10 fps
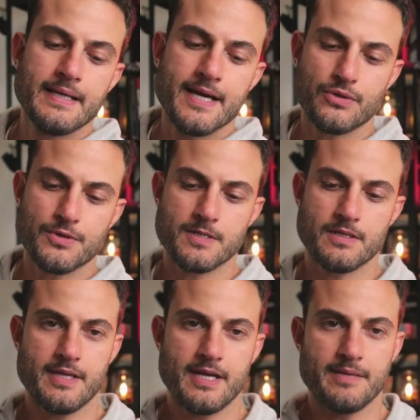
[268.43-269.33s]
And
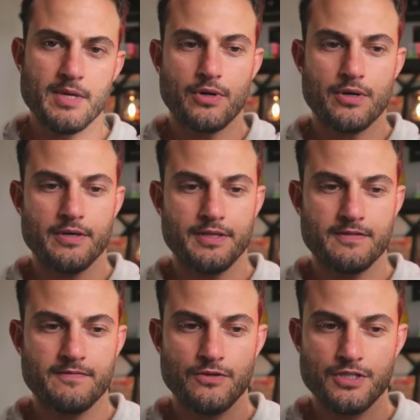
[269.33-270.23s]
also they let me borrow
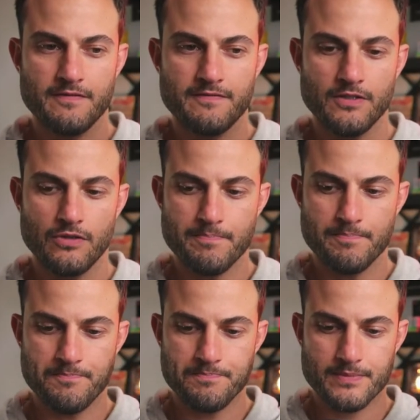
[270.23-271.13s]
this Fujifilm
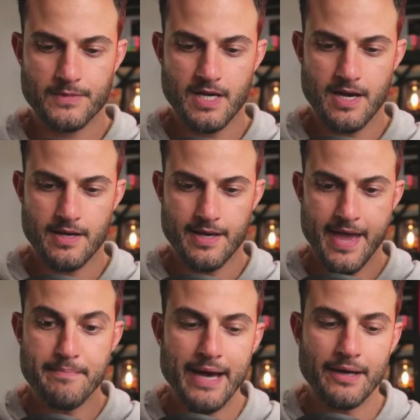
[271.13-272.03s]
uh,
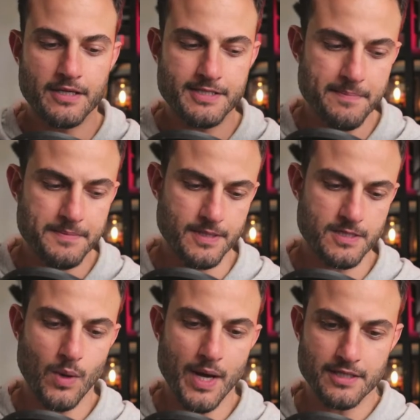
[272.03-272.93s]
M mount adapter
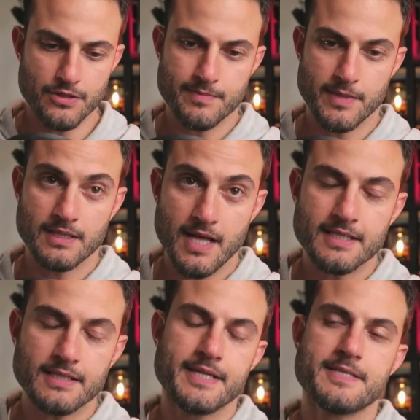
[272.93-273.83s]
so I can use my
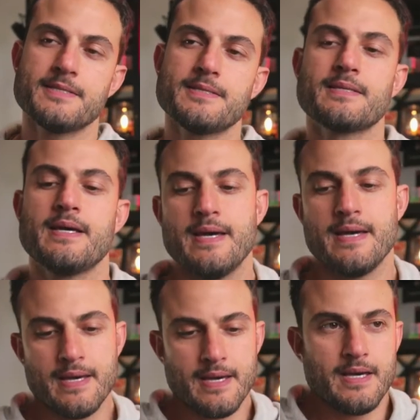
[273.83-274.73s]
Leica lenses
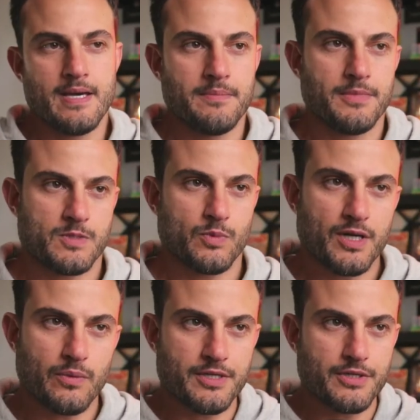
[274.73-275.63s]
because what
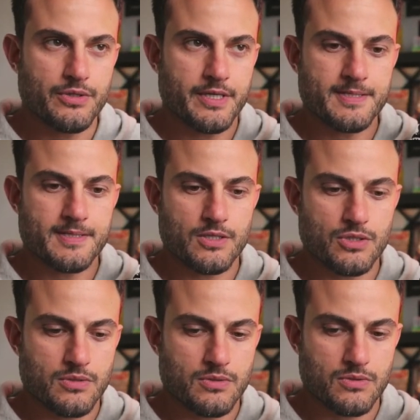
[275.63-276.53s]
I want to do is
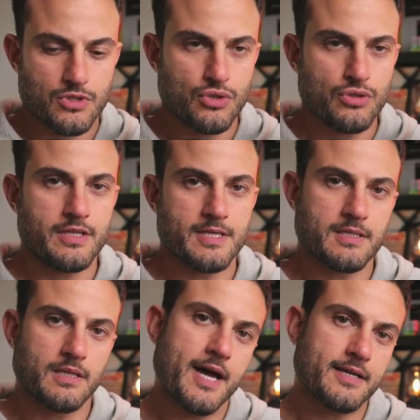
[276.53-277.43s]
shoot this
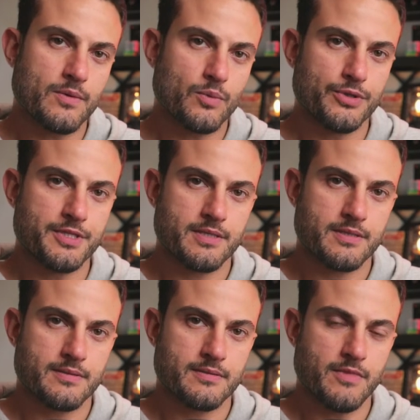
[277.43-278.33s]
like I would
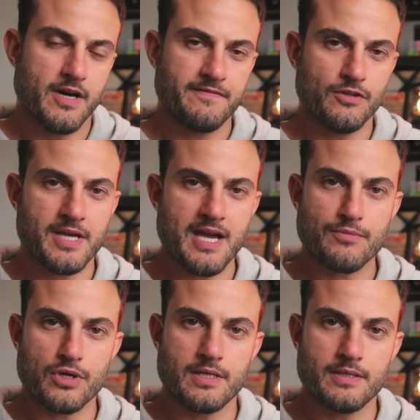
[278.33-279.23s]
my film
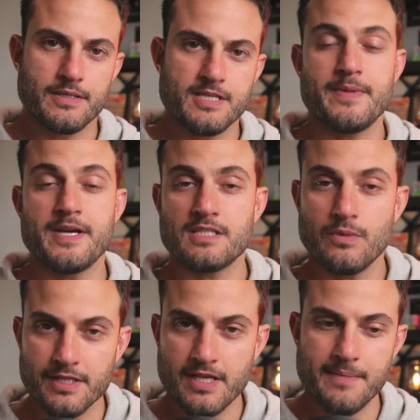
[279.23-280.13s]
camera, especially
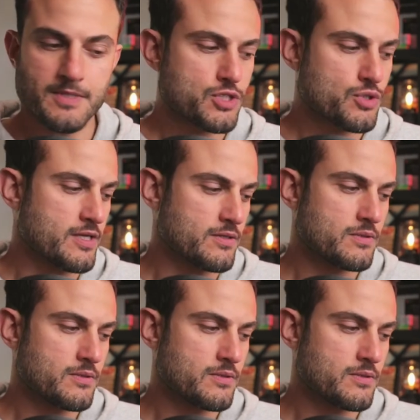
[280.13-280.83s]
when it came to street